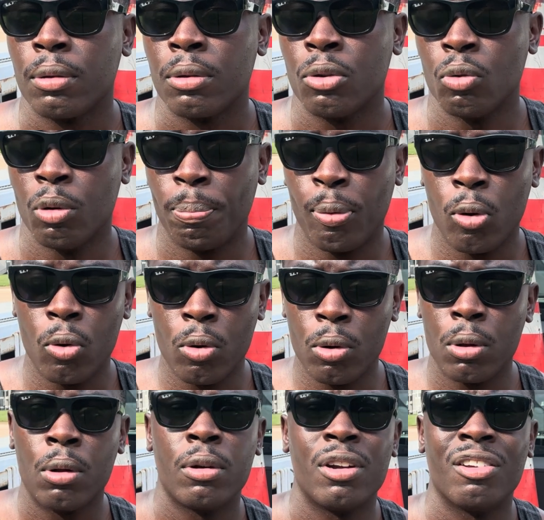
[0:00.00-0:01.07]
You'll
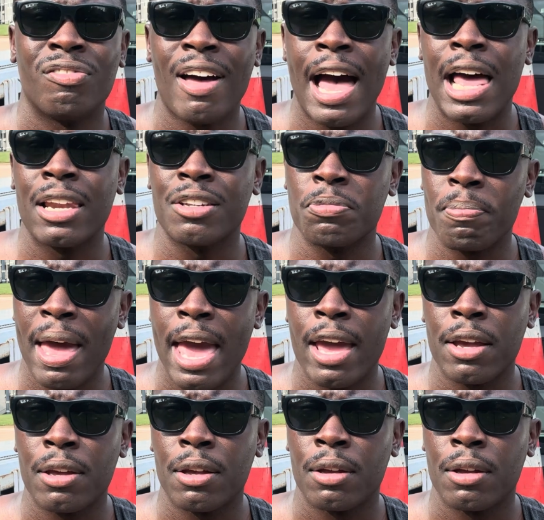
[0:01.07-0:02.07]
pull the violence back